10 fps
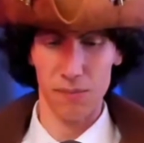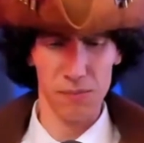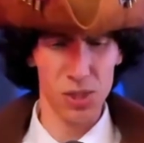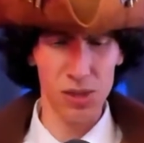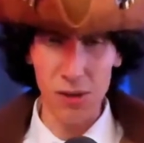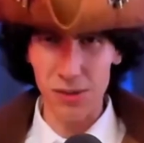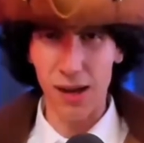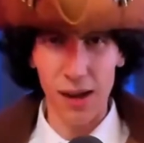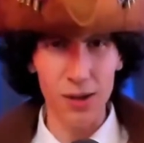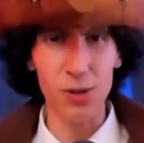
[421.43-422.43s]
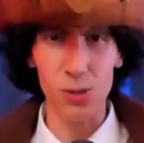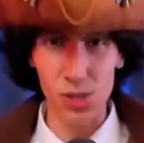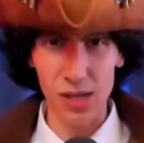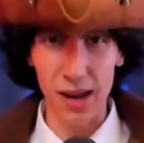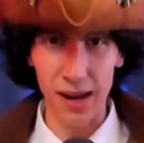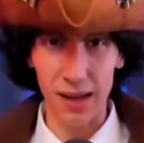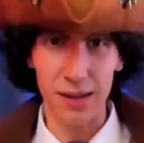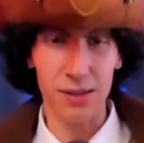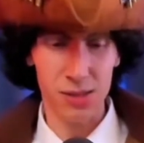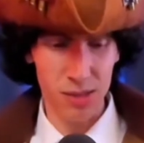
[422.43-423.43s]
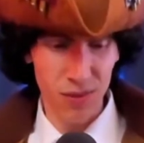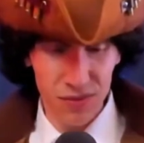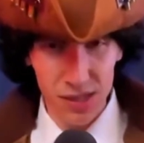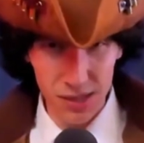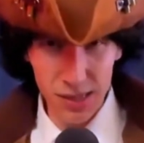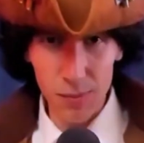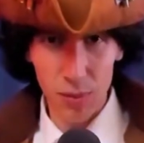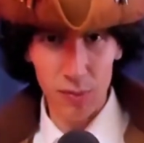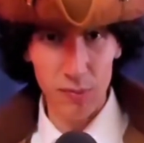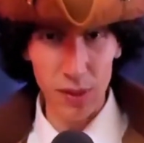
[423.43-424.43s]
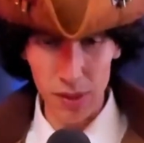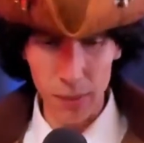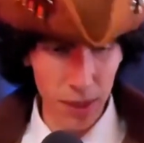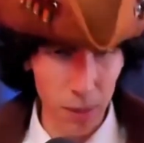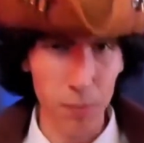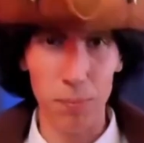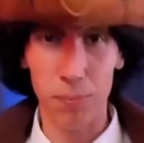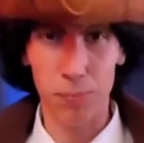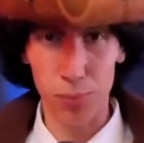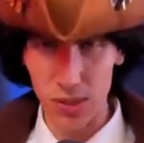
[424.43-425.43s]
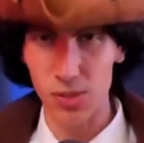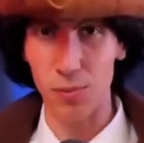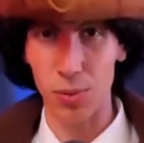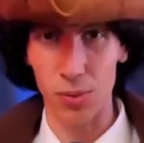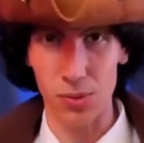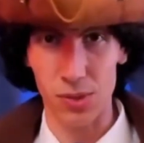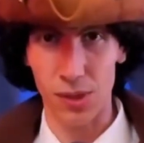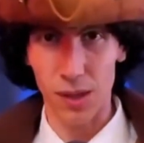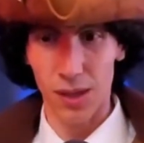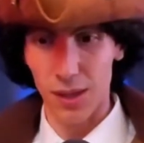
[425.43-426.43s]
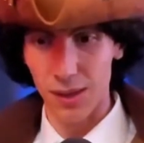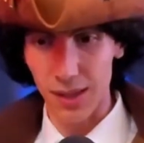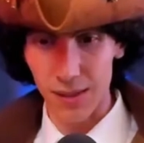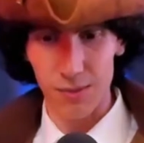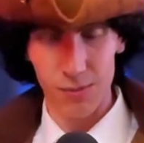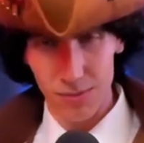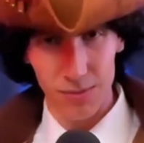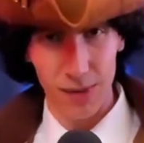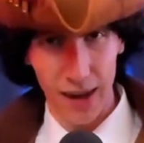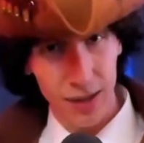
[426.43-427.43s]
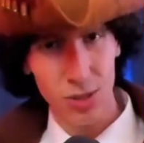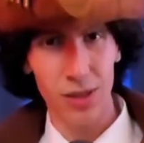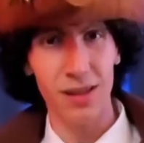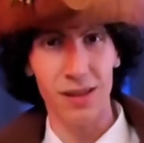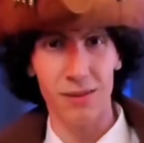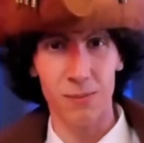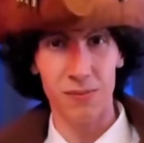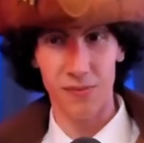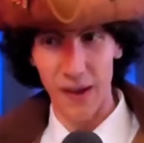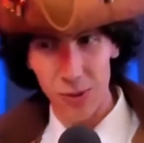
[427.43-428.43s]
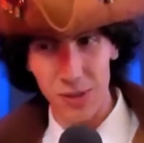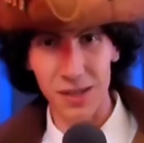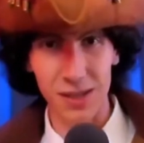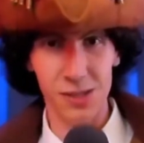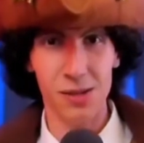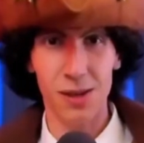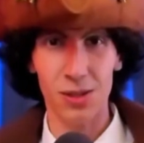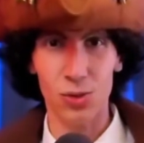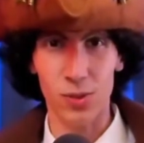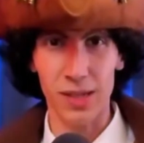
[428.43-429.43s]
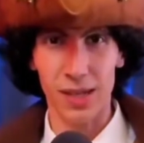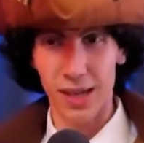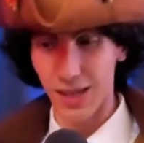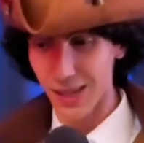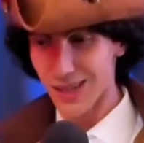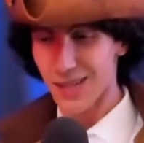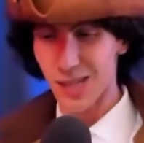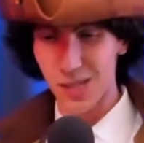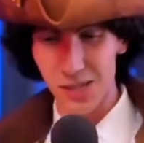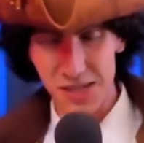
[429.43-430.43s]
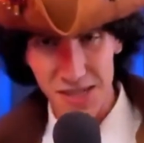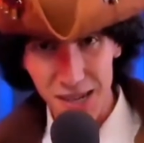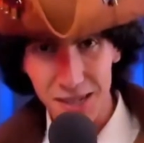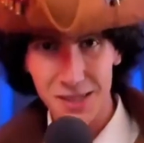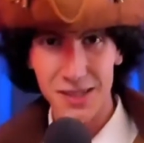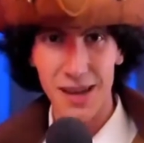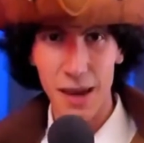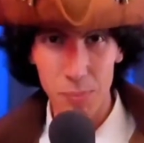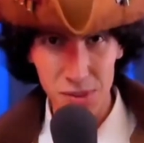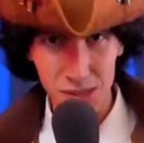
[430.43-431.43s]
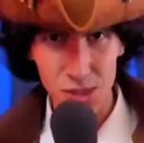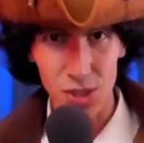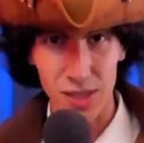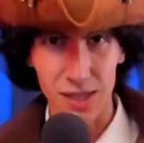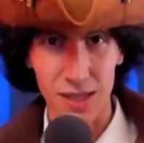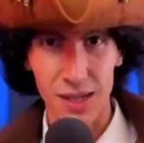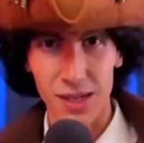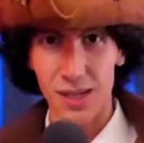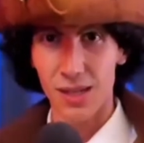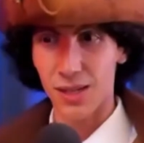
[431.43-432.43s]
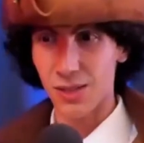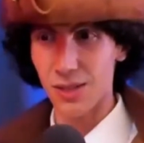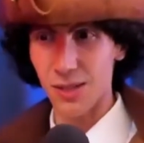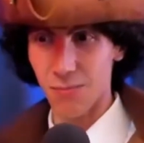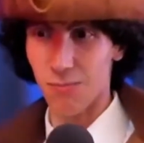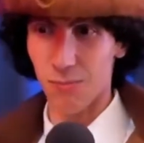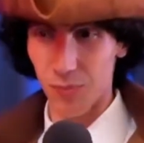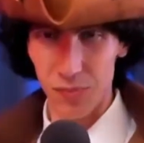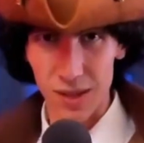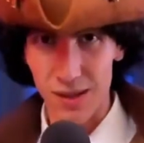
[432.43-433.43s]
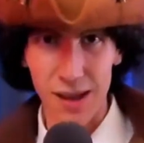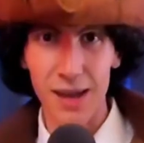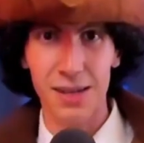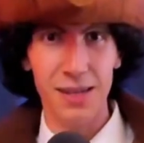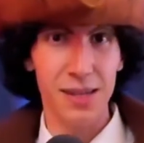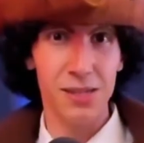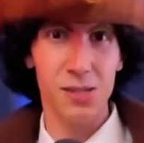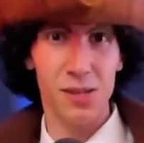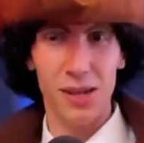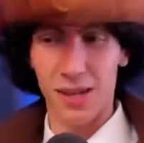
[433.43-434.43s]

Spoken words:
start to understand some of these deeper fundamental principles that actually founded this country in distinct opposition to the cockneys